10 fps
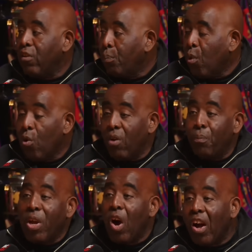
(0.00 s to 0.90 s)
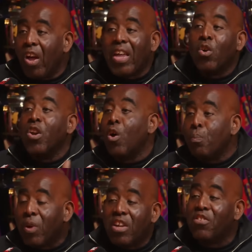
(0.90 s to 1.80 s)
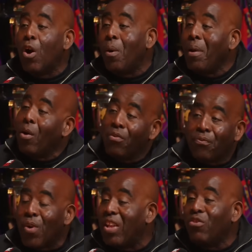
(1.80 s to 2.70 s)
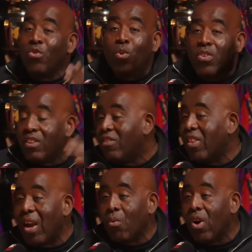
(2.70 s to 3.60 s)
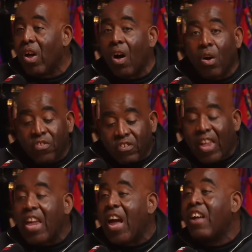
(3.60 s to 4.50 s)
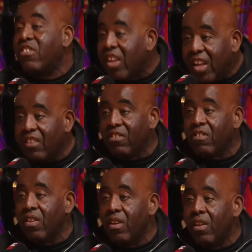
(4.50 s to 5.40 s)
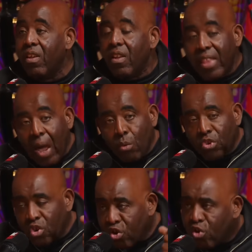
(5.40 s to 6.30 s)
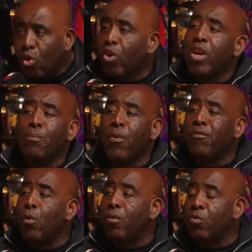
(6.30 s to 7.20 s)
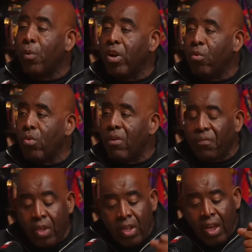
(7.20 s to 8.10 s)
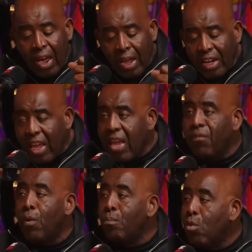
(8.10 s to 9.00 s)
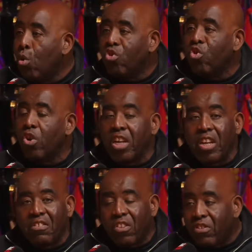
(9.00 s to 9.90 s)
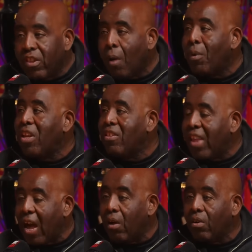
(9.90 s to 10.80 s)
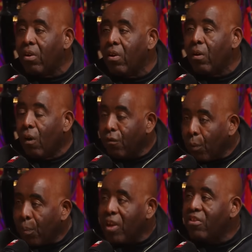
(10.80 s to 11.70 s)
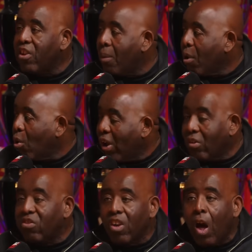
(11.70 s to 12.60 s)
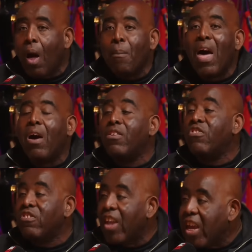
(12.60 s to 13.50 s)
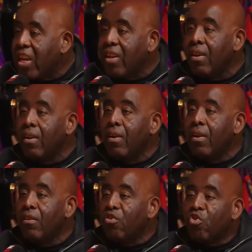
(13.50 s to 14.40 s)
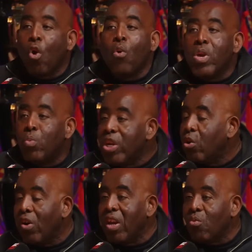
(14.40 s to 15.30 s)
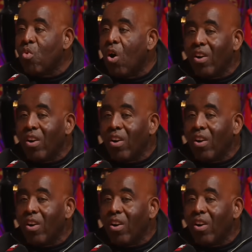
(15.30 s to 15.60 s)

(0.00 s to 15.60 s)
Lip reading: he's a poor ref. I ain't got no PGMOL friends or this and that, right? I'll say it as it is. That was a shocking performance by the ref. And even more shocking is the doubling down of the PGMOL. Come out and say, sorry, we got it wrong.